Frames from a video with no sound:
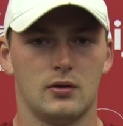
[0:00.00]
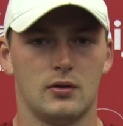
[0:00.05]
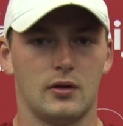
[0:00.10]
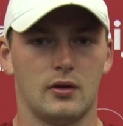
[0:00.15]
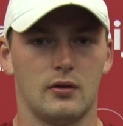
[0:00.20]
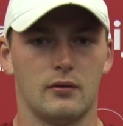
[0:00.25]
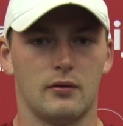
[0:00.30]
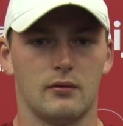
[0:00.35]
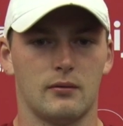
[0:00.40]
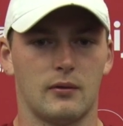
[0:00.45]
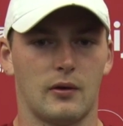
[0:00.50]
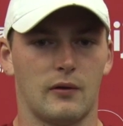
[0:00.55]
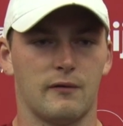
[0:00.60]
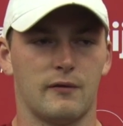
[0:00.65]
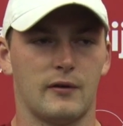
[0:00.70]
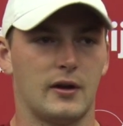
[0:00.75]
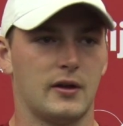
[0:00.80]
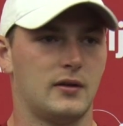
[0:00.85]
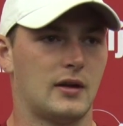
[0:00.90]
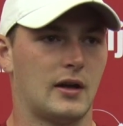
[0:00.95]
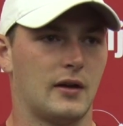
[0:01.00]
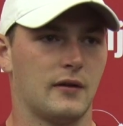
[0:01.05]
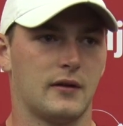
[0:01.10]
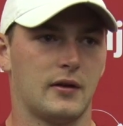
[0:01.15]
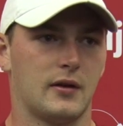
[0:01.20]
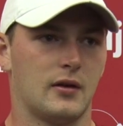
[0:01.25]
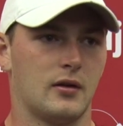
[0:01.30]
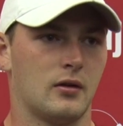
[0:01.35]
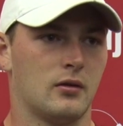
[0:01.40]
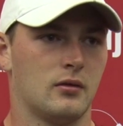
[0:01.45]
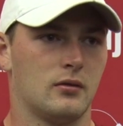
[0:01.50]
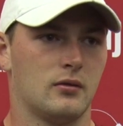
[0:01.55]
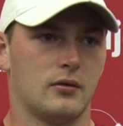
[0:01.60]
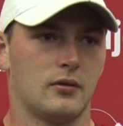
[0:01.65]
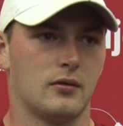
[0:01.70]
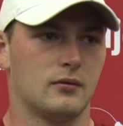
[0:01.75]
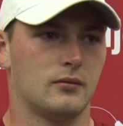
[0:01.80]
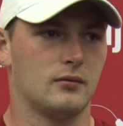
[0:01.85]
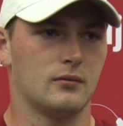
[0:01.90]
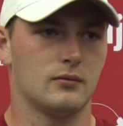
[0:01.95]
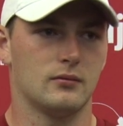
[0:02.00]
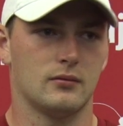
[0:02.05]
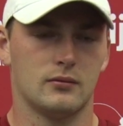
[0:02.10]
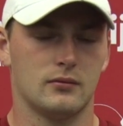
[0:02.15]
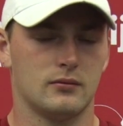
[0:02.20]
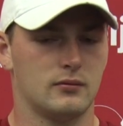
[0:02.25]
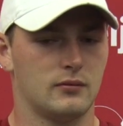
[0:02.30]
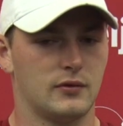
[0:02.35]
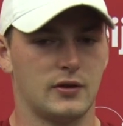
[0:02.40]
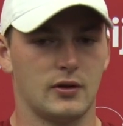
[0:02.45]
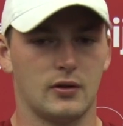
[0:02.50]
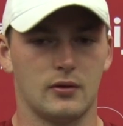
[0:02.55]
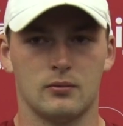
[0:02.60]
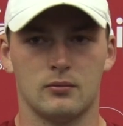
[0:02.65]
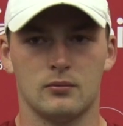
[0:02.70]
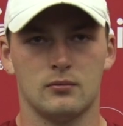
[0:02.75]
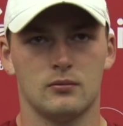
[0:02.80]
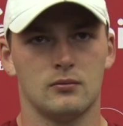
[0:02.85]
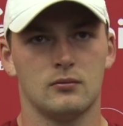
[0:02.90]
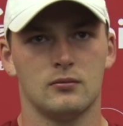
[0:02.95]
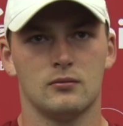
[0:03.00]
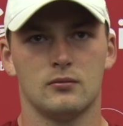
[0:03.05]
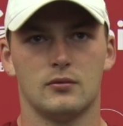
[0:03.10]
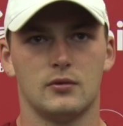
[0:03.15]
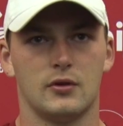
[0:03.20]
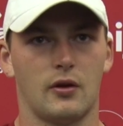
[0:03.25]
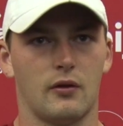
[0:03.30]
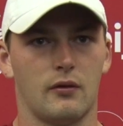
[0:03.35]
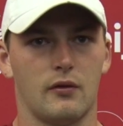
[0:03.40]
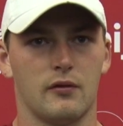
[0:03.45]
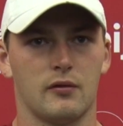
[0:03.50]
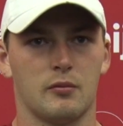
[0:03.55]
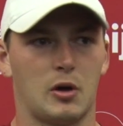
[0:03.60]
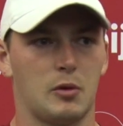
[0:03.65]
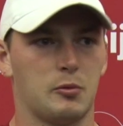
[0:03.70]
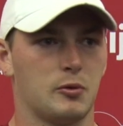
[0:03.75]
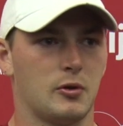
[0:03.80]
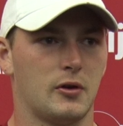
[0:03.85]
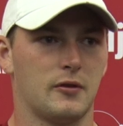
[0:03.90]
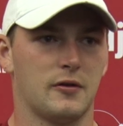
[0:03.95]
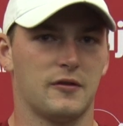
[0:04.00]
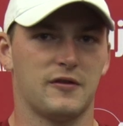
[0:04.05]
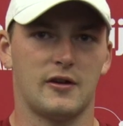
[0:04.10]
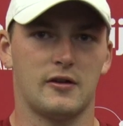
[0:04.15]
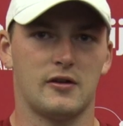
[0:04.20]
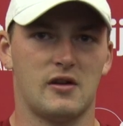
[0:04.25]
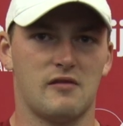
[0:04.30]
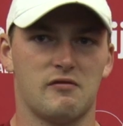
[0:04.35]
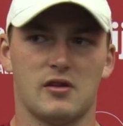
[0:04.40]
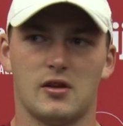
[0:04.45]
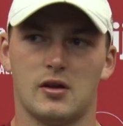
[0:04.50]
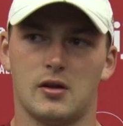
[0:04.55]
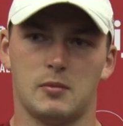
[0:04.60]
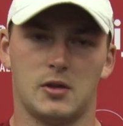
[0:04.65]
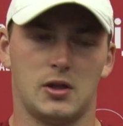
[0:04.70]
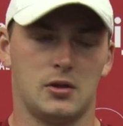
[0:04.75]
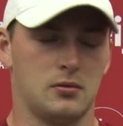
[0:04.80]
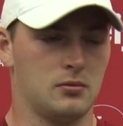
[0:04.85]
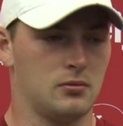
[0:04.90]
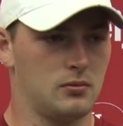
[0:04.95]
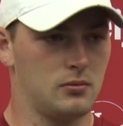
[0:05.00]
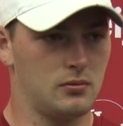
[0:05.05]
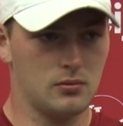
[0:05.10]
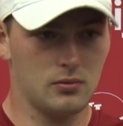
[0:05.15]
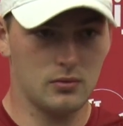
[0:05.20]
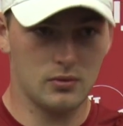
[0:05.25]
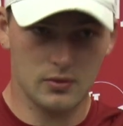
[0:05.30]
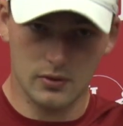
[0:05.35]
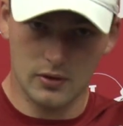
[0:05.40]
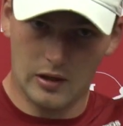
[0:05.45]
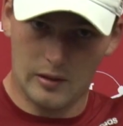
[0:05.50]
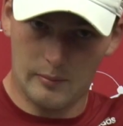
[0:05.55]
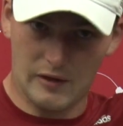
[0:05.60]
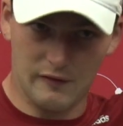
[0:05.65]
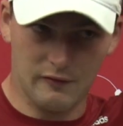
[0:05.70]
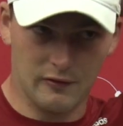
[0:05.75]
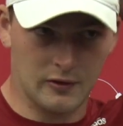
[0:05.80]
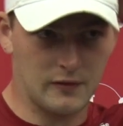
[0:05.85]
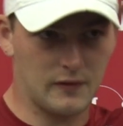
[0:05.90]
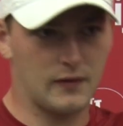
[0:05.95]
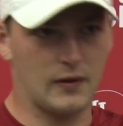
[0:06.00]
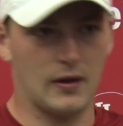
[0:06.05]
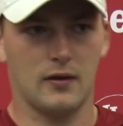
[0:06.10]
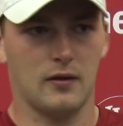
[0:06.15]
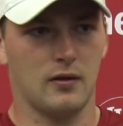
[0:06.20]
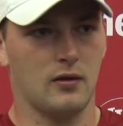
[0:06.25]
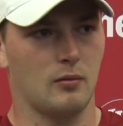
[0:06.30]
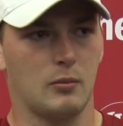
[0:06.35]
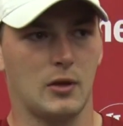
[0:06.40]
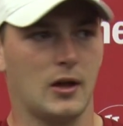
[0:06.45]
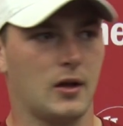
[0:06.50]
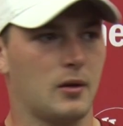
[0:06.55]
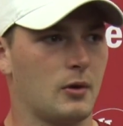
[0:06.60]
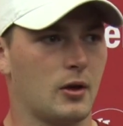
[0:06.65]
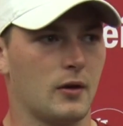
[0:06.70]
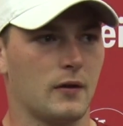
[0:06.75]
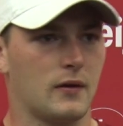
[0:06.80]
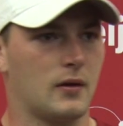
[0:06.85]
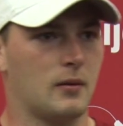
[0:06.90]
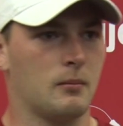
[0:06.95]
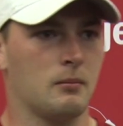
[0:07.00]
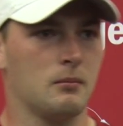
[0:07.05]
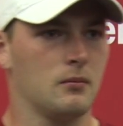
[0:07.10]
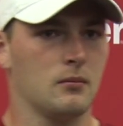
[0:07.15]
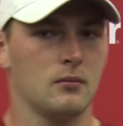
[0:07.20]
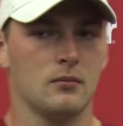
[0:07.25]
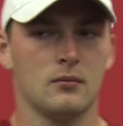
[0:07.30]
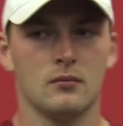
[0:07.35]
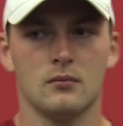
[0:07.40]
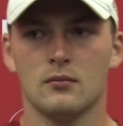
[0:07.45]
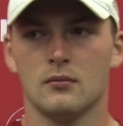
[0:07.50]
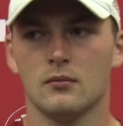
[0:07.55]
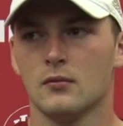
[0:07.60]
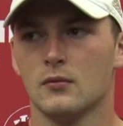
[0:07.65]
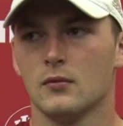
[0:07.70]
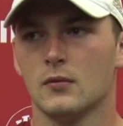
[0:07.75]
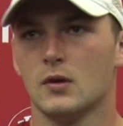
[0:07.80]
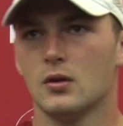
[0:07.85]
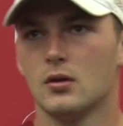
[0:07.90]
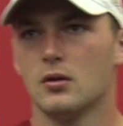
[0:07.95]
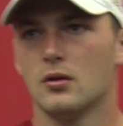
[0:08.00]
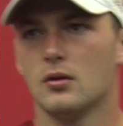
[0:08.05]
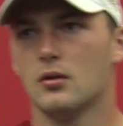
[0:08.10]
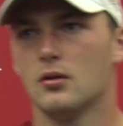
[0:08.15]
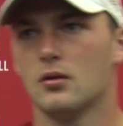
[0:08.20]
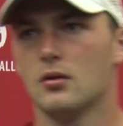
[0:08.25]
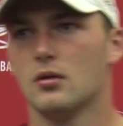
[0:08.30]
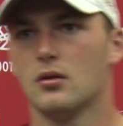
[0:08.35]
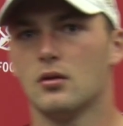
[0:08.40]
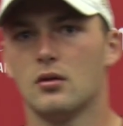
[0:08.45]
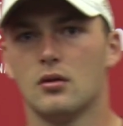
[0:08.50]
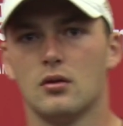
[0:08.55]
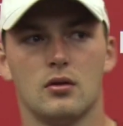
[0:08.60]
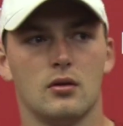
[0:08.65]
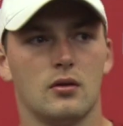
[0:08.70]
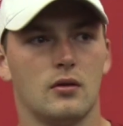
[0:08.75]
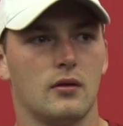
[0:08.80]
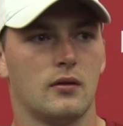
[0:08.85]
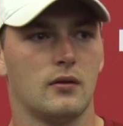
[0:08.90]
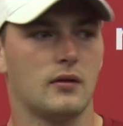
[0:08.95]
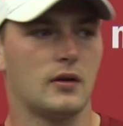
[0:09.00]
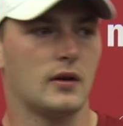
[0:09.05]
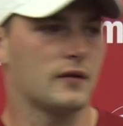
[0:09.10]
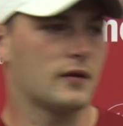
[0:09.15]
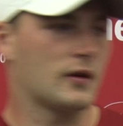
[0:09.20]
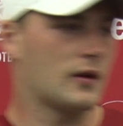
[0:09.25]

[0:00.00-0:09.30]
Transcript: you know they're fighting out there. They're so you know those are my brothers. I love them, and you know, I'm never going to say anything bad about them. Great, thanks, Connor. Thanks,